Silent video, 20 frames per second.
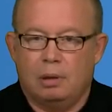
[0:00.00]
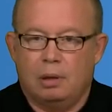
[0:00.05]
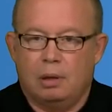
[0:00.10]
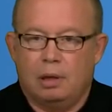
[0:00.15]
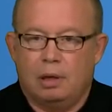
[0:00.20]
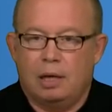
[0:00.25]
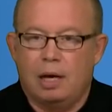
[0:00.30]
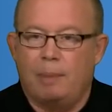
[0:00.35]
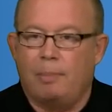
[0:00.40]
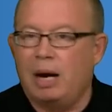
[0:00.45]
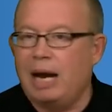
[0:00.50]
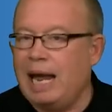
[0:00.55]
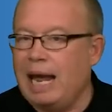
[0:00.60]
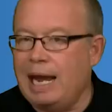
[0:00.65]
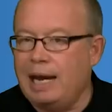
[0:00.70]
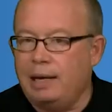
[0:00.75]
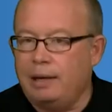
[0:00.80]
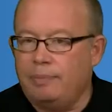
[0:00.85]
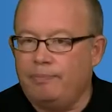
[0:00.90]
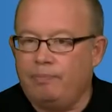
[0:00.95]
Number
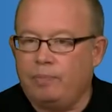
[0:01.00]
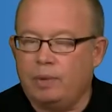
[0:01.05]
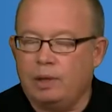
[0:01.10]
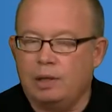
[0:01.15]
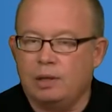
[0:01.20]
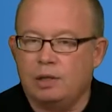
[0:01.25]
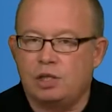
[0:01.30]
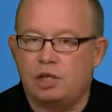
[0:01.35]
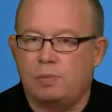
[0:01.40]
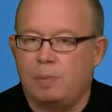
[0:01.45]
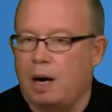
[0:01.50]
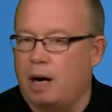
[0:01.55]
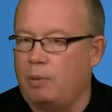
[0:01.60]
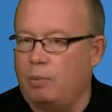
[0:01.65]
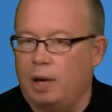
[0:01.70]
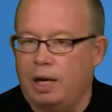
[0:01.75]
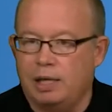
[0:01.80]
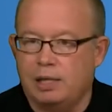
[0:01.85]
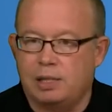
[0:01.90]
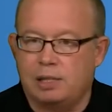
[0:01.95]
eight, smart
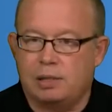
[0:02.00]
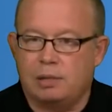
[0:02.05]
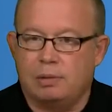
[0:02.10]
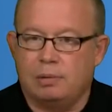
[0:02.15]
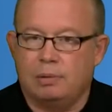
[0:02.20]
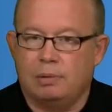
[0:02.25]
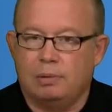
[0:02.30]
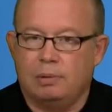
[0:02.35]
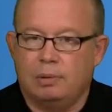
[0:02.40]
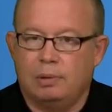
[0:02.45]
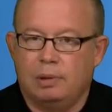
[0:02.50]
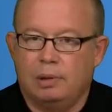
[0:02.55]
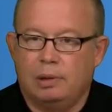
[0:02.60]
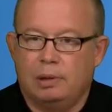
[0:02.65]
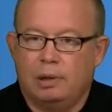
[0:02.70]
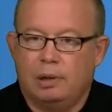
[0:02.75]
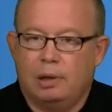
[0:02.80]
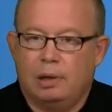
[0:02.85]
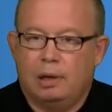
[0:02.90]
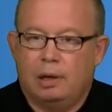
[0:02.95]
waste.
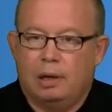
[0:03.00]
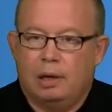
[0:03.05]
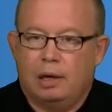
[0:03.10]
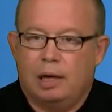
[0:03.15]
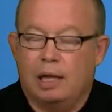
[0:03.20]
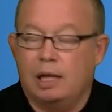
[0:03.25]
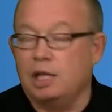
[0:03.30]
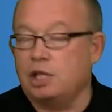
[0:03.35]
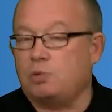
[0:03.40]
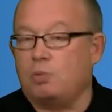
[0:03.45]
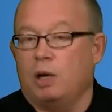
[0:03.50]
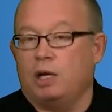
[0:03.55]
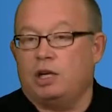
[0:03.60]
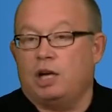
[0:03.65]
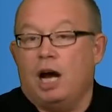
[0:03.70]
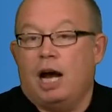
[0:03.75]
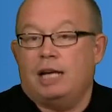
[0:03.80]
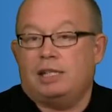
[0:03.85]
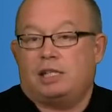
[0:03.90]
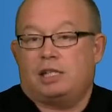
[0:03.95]
Now, this one
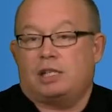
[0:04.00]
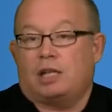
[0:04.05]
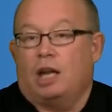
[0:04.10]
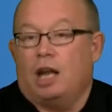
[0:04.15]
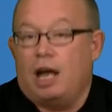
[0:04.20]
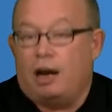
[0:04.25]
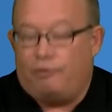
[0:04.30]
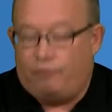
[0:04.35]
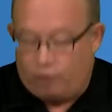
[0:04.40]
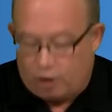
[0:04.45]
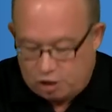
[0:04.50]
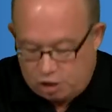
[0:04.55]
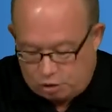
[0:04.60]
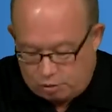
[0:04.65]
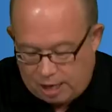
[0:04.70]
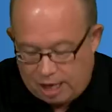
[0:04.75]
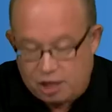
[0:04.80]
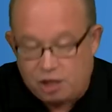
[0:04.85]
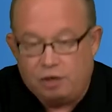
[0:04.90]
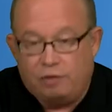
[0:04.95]
causes a lot of
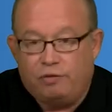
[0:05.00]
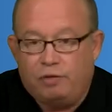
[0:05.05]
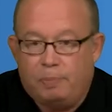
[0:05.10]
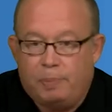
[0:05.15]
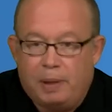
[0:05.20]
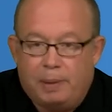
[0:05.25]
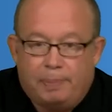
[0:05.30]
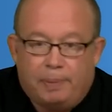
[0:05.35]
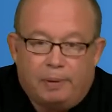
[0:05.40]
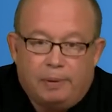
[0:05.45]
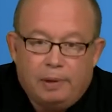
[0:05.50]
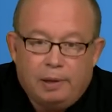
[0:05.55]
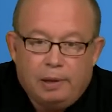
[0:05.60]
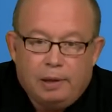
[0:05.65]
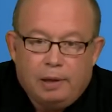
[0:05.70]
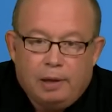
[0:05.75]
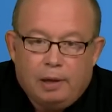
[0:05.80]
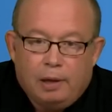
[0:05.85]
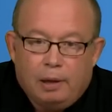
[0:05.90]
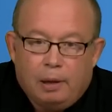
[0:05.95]
frustration for people
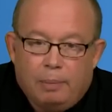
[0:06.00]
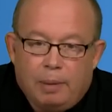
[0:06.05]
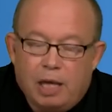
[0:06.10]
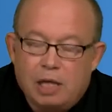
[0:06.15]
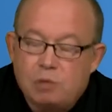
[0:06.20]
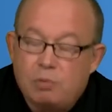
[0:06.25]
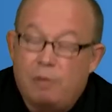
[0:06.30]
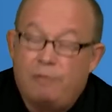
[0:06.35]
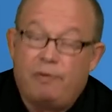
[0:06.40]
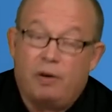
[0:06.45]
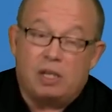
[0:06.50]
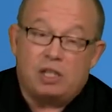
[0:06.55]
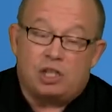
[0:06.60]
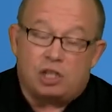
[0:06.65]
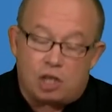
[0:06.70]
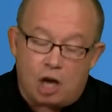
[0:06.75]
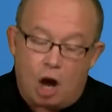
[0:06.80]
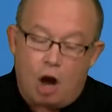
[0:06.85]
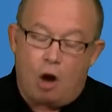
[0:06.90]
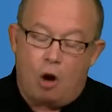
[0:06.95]
because we've been
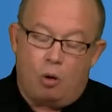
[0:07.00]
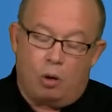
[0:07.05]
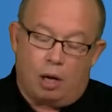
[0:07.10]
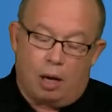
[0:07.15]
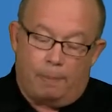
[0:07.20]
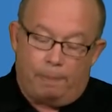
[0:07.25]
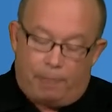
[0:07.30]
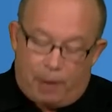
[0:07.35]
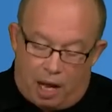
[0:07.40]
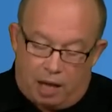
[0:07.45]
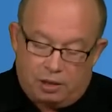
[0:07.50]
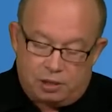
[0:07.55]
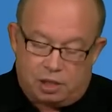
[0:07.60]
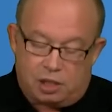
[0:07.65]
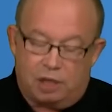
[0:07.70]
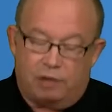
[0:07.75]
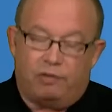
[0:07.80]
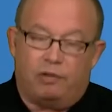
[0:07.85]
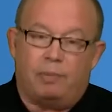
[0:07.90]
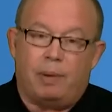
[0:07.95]
so
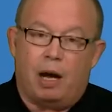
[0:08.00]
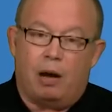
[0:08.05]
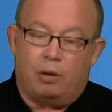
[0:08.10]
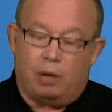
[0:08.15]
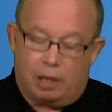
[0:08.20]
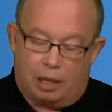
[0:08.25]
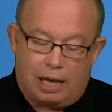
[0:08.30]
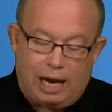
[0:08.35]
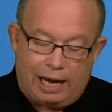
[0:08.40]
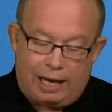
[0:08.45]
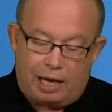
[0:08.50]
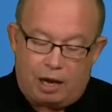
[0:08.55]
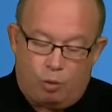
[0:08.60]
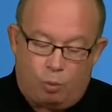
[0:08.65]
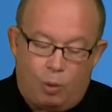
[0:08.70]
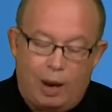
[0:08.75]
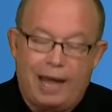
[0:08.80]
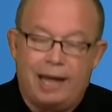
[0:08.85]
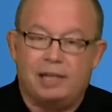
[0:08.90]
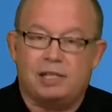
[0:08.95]
compulsive about cutting out
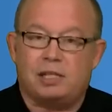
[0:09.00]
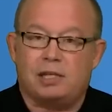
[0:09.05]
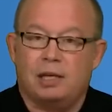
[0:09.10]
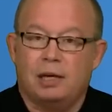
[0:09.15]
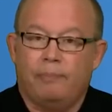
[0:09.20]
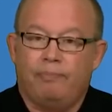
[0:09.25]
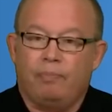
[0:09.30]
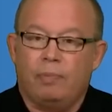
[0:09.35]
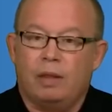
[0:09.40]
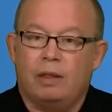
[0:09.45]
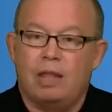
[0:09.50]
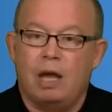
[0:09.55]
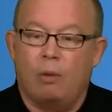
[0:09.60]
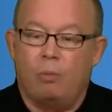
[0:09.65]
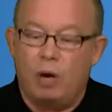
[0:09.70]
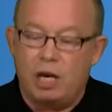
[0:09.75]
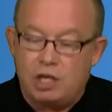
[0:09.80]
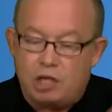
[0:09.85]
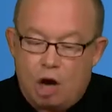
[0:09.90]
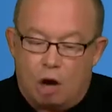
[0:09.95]
waste that
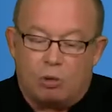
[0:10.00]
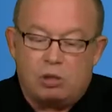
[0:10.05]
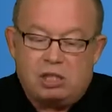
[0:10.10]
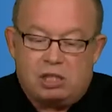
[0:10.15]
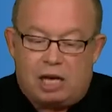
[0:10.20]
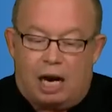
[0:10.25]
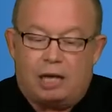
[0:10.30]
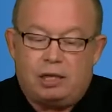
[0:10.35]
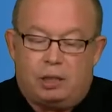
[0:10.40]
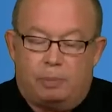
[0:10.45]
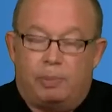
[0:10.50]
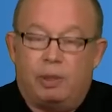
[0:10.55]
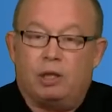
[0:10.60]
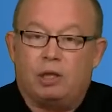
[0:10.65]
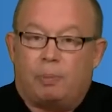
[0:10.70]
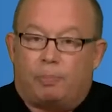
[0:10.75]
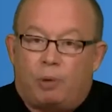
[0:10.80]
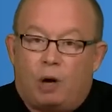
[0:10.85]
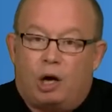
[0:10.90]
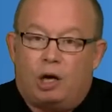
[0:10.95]
we don't start to build
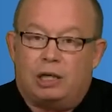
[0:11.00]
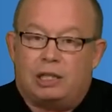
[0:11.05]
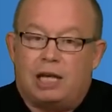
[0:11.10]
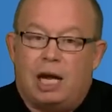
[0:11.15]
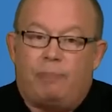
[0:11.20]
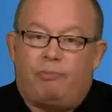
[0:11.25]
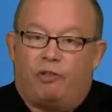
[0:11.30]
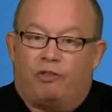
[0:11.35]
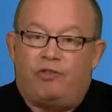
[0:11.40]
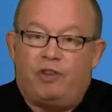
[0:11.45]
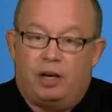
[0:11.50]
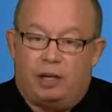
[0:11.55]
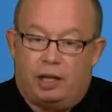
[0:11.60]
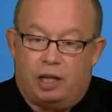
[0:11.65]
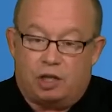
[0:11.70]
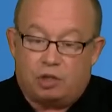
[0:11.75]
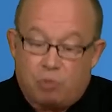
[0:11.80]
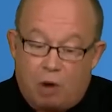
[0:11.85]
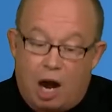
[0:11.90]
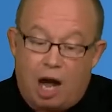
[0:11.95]
the prototype for fear that
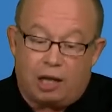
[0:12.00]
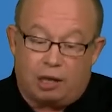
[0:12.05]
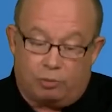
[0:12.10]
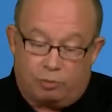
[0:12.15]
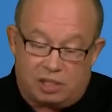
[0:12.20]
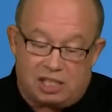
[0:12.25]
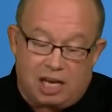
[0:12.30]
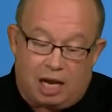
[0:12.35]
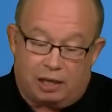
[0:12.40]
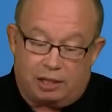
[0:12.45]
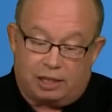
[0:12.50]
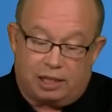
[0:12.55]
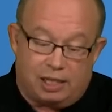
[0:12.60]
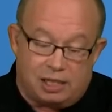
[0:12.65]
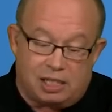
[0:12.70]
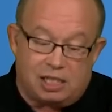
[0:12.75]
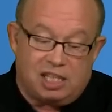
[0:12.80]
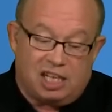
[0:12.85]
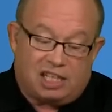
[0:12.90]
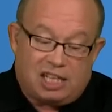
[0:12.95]
it's wrong. The result is,
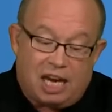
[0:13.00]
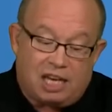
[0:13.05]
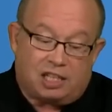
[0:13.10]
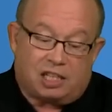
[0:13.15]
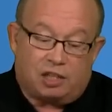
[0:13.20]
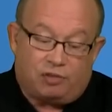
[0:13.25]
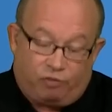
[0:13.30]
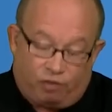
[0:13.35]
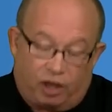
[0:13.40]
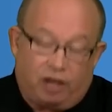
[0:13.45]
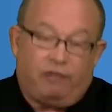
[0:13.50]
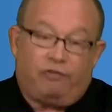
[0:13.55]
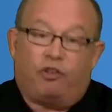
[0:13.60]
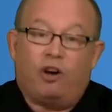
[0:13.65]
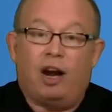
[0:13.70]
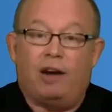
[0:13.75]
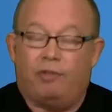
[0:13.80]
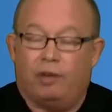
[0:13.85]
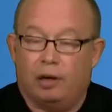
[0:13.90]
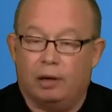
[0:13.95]
is it takes us fricking
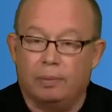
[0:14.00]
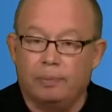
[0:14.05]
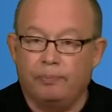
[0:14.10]
forever.